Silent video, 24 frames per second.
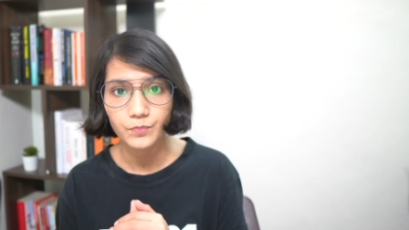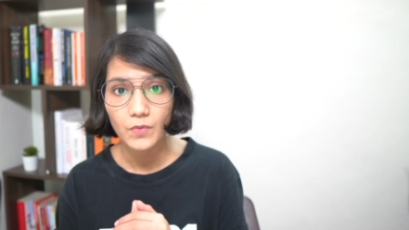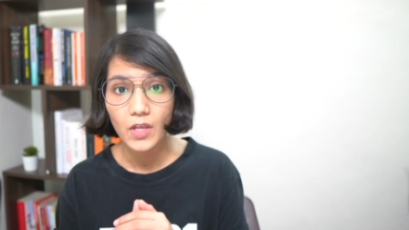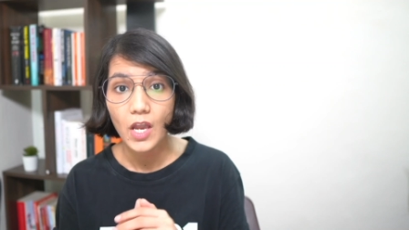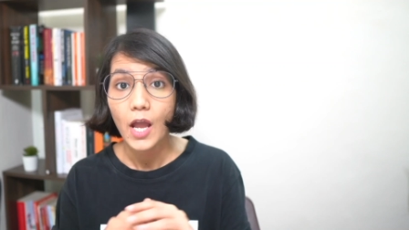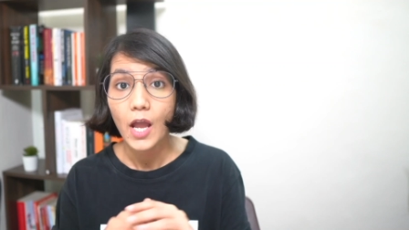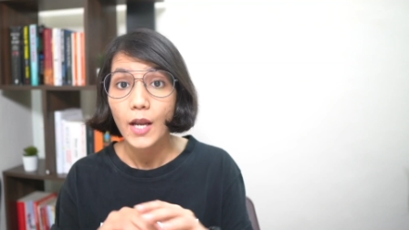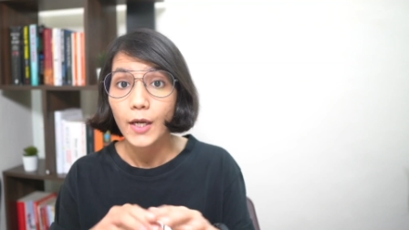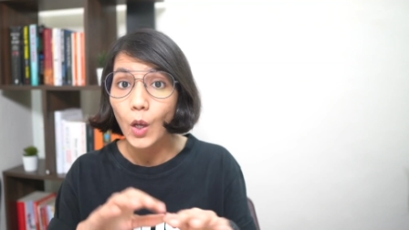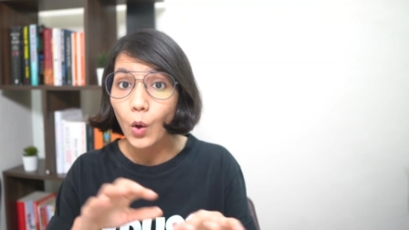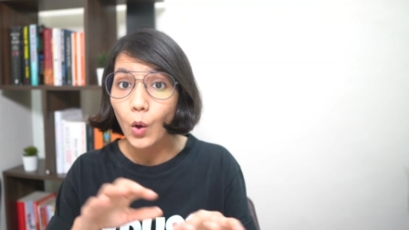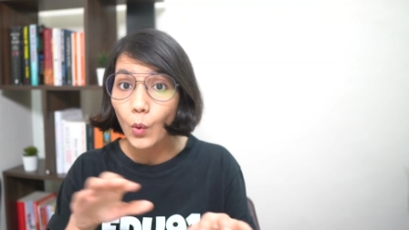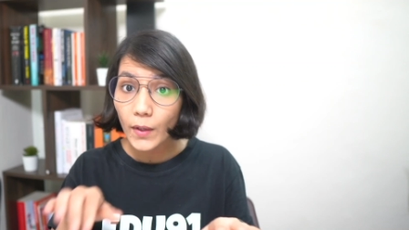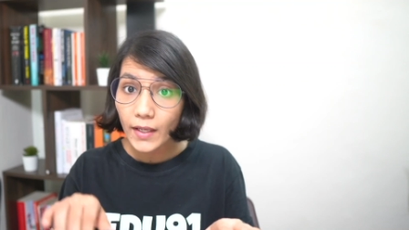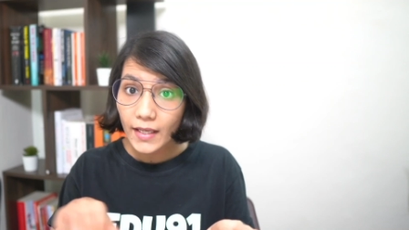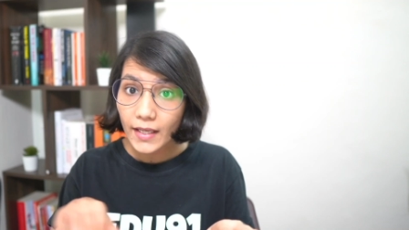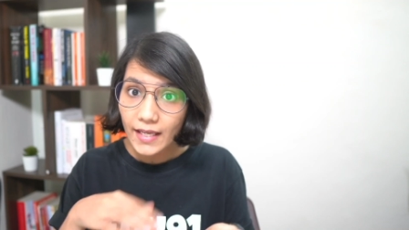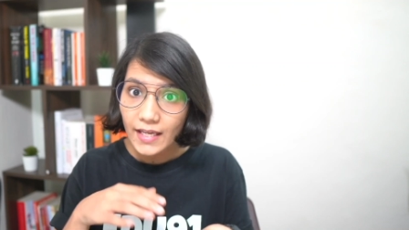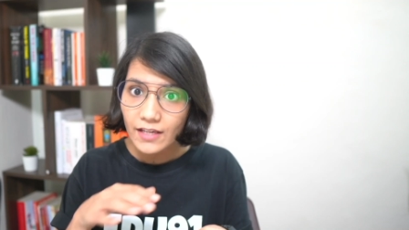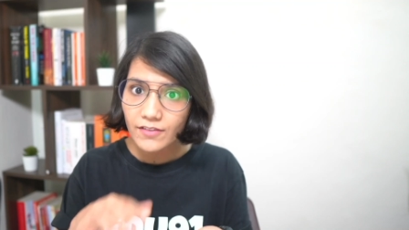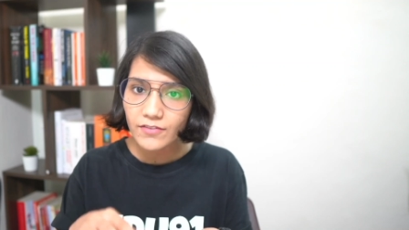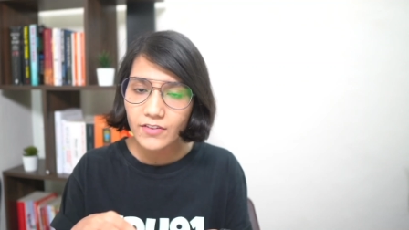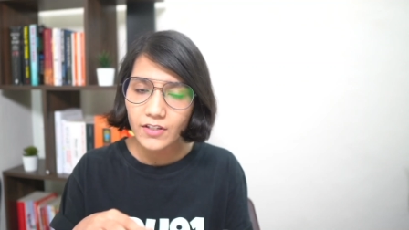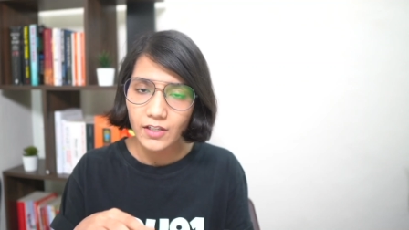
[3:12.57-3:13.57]
Now,
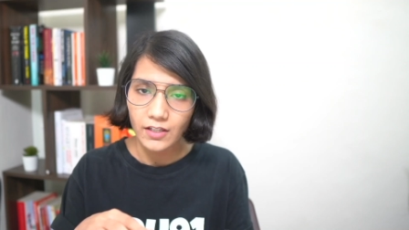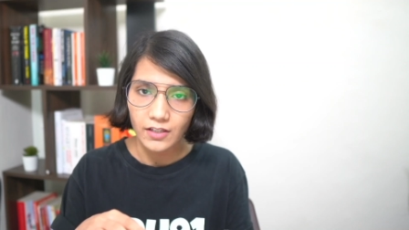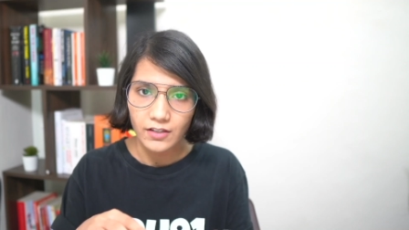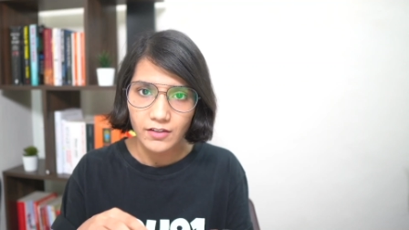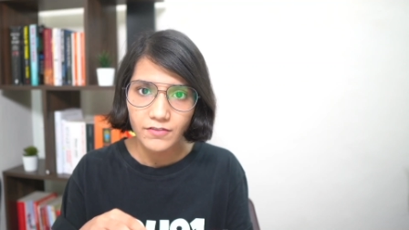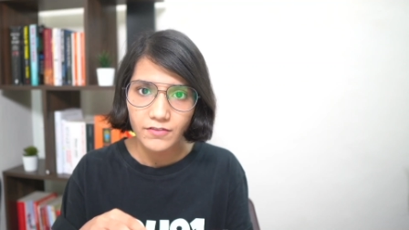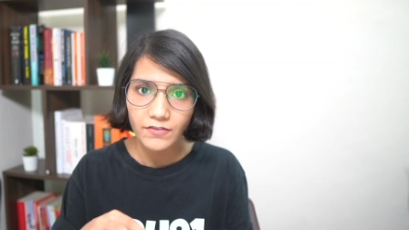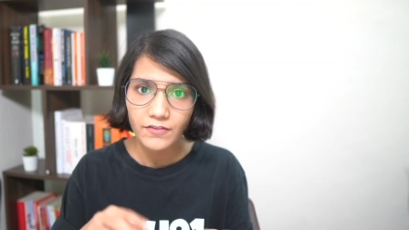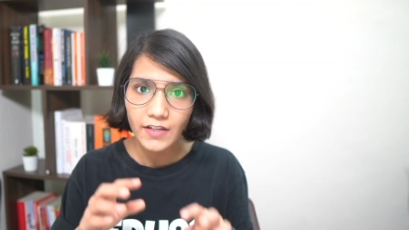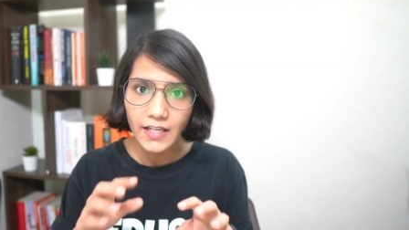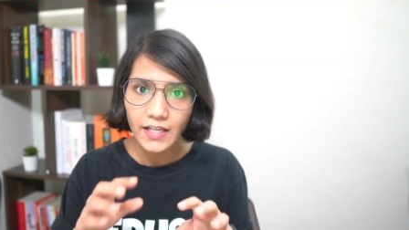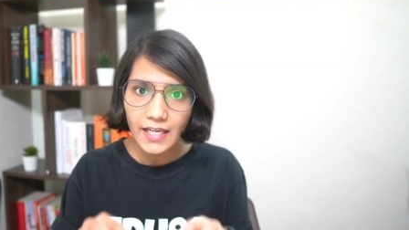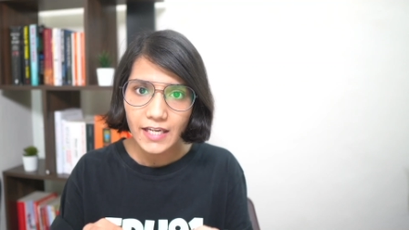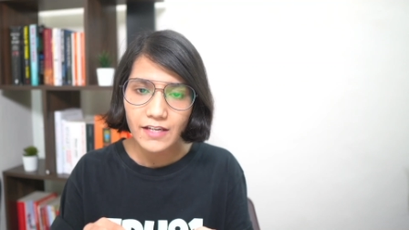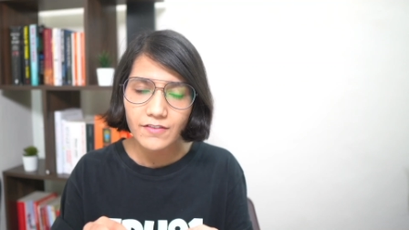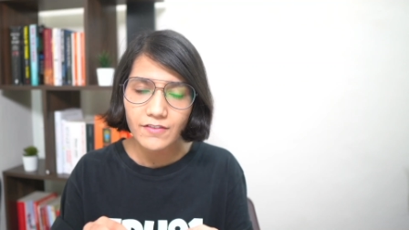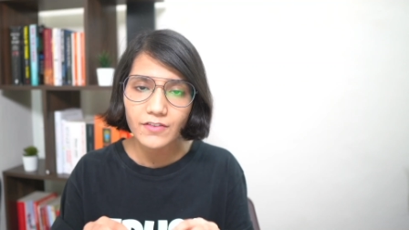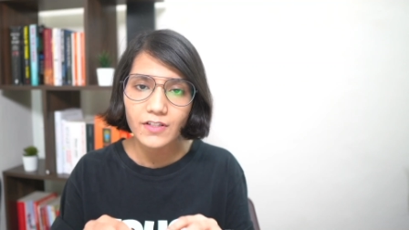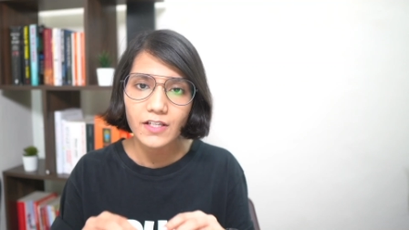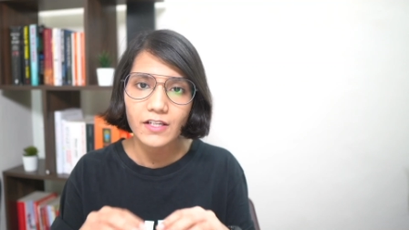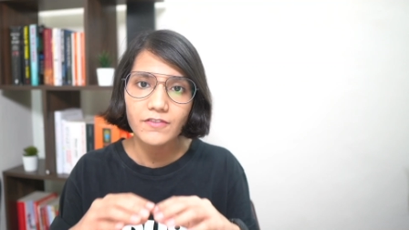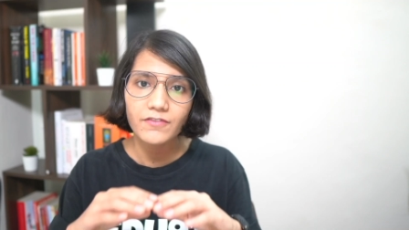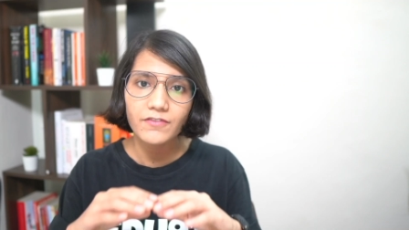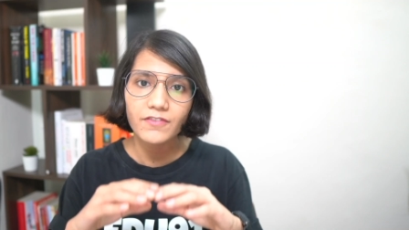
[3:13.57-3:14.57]
even
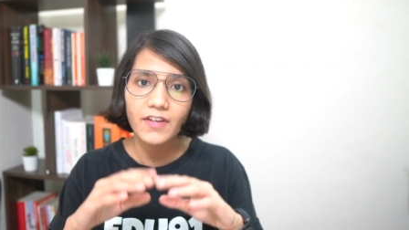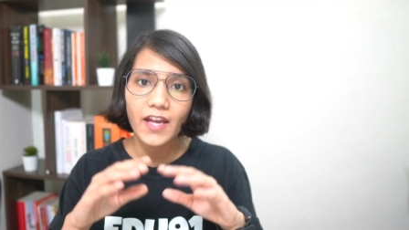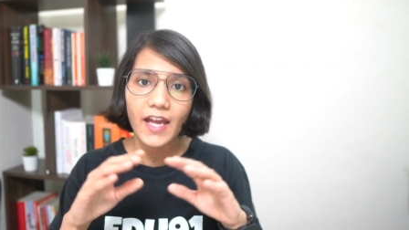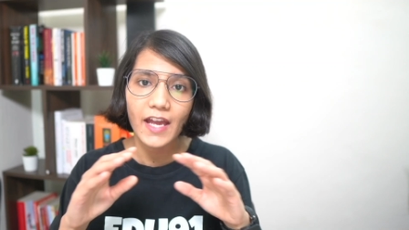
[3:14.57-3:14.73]
if